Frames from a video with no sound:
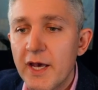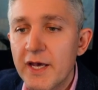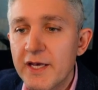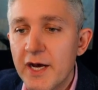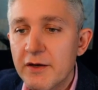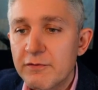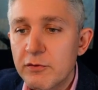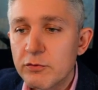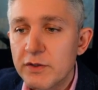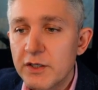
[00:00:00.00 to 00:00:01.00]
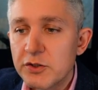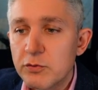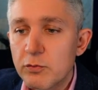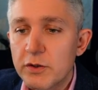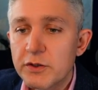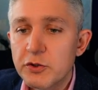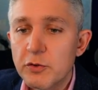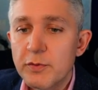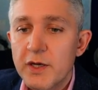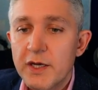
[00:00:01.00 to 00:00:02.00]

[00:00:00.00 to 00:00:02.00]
AI Foundation Workshop